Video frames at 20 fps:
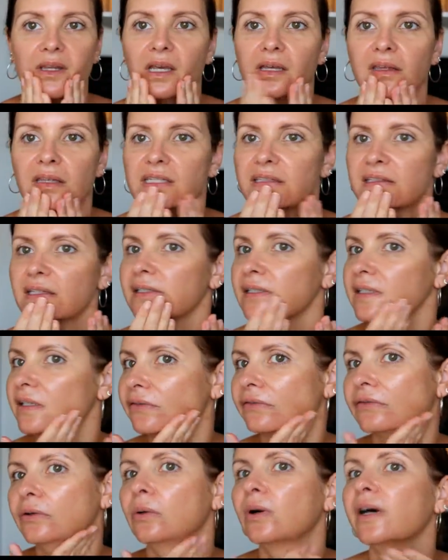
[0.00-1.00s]
Now this does
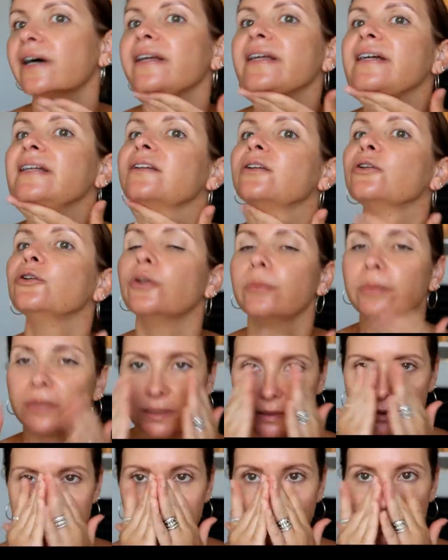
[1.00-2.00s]
give quite a
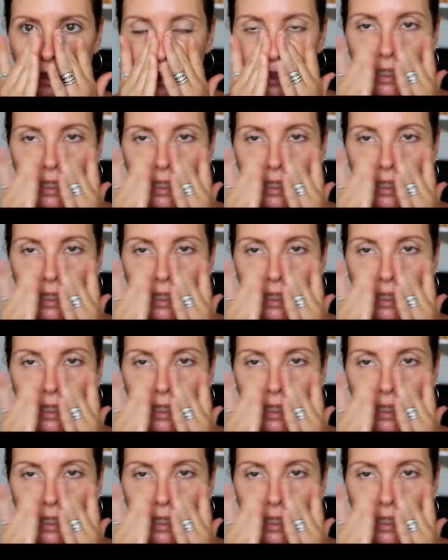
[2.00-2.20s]
luminous,